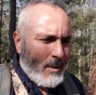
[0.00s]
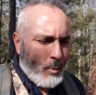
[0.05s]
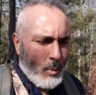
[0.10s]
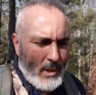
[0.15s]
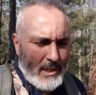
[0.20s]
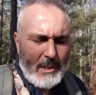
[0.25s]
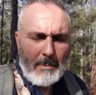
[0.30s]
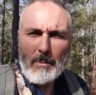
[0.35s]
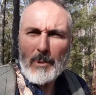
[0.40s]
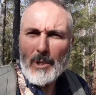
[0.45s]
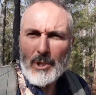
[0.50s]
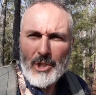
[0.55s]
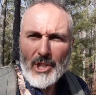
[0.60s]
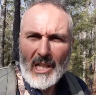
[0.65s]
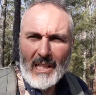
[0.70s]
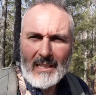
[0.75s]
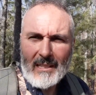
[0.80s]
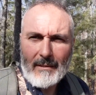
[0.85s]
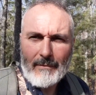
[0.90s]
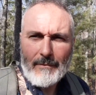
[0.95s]
what's
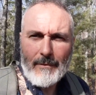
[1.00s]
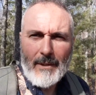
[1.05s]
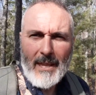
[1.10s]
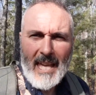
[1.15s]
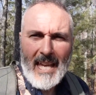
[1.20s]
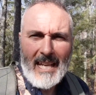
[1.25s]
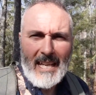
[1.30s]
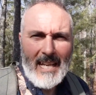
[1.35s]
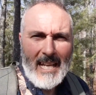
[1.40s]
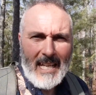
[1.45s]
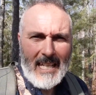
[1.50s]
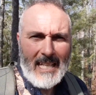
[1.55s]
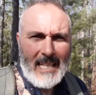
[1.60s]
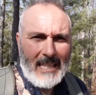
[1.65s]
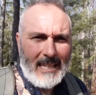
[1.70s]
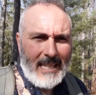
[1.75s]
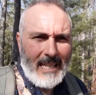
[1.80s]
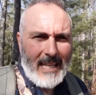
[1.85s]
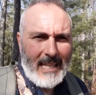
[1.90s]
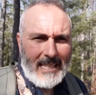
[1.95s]
projected for that night,
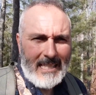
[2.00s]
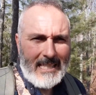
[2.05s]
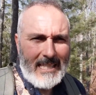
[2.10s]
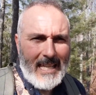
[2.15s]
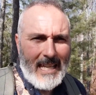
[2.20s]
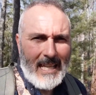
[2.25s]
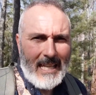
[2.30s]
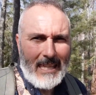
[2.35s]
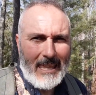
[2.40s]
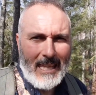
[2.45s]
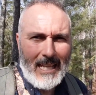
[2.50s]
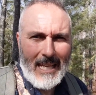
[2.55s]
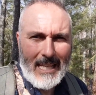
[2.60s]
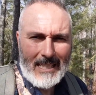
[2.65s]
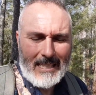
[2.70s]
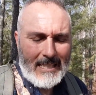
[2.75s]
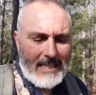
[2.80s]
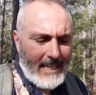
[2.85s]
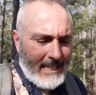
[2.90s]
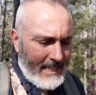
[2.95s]
the next day, the
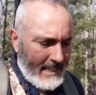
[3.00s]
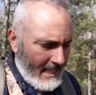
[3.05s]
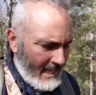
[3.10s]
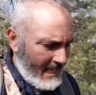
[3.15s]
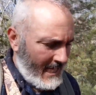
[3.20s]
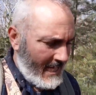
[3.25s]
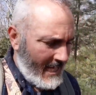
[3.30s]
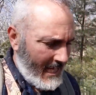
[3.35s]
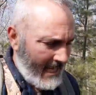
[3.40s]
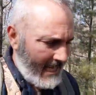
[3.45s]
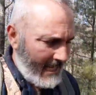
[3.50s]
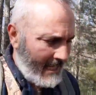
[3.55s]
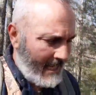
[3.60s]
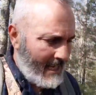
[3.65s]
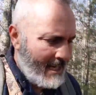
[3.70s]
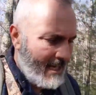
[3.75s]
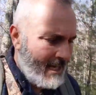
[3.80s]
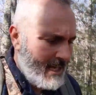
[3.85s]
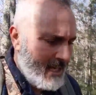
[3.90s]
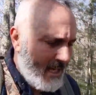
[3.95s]
next night. And
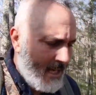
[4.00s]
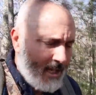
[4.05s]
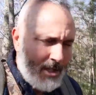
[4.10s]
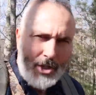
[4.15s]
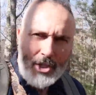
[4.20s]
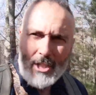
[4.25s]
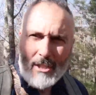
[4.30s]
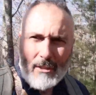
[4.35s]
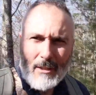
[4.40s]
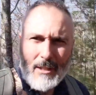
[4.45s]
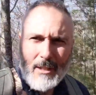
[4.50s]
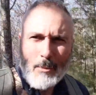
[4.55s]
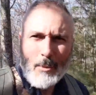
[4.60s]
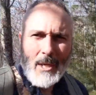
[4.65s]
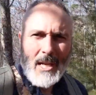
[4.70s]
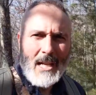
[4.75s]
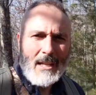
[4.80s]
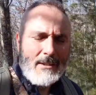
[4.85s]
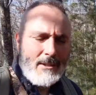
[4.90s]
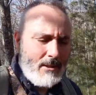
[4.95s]
generally
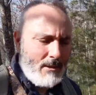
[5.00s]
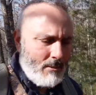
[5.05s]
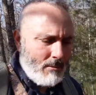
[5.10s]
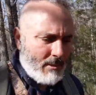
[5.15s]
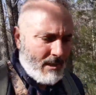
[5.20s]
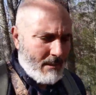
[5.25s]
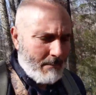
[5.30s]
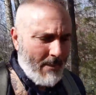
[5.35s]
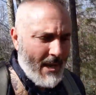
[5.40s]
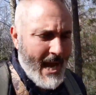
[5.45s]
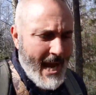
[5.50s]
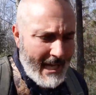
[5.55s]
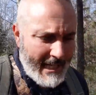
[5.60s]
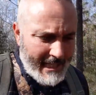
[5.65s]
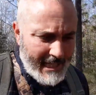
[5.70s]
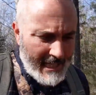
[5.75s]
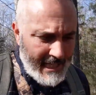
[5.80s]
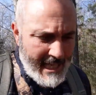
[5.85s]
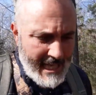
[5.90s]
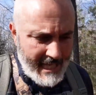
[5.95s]
what I'll do when I'm
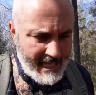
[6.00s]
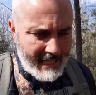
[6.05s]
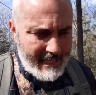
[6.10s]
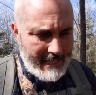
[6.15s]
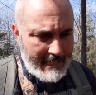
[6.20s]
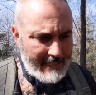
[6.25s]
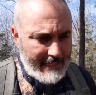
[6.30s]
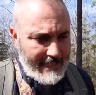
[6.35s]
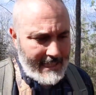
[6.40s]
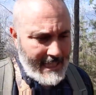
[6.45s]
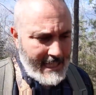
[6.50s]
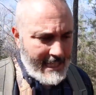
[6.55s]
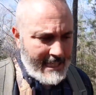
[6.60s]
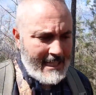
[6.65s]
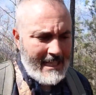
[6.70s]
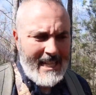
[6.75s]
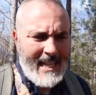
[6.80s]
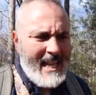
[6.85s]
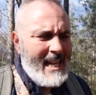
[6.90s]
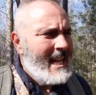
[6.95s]
packing is,
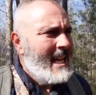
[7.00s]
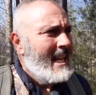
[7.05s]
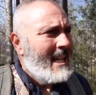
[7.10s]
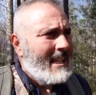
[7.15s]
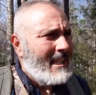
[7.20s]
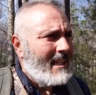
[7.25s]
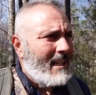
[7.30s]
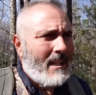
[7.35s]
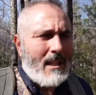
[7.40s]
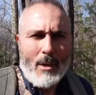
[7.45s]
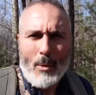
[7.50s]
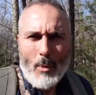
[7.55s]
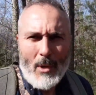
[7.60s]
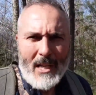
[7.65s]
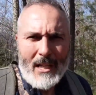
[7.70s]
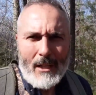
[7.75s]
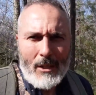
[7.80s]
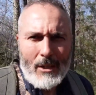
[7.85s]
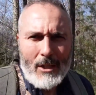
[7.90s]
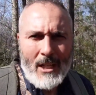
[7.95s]
you know, I'm going to
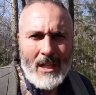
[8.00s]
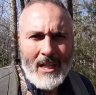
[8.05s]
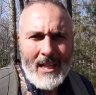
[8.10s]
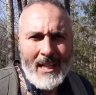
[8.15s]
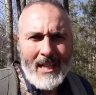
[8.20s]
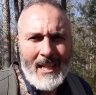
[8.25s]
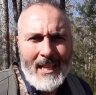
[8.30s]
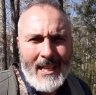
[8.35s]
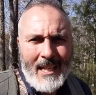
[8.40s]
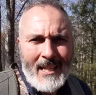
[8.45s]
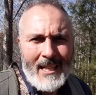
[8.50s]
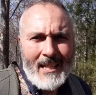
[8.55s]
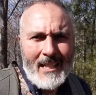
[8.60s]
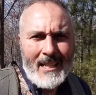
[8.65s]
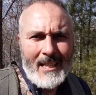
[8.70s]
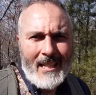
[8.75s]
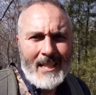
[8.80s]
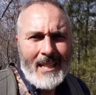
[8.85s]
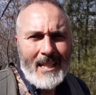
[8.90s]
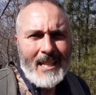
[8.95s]
wear
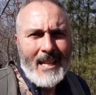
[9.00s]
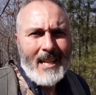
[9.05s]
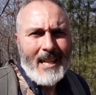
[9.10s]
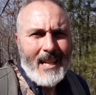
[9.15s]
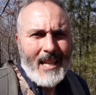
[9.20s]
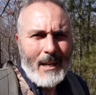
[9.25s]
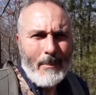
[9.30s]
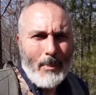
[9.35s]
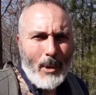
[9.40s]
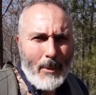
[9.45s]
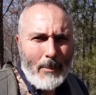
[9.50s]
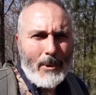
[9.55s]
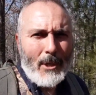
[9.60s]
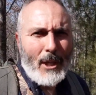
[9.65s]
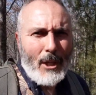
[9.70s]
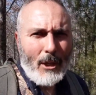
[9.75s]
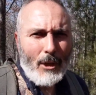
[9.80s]
appropriate